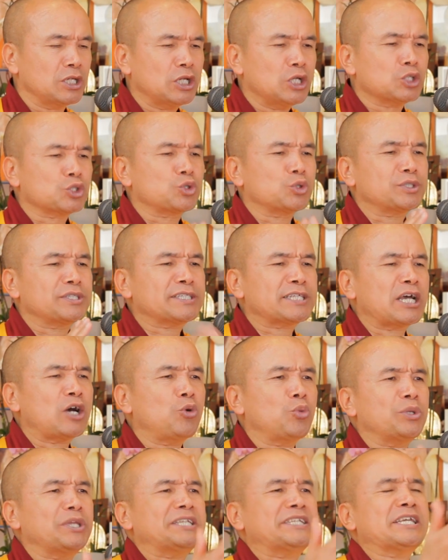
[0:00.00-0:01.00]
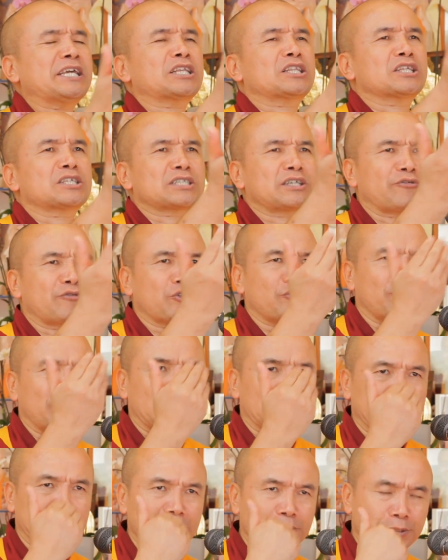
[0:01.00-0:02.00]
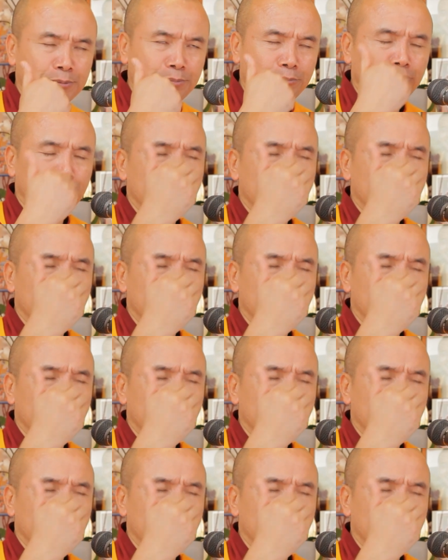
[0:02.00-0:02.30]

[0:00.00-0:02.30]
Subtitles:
So this is how we take the suffering of others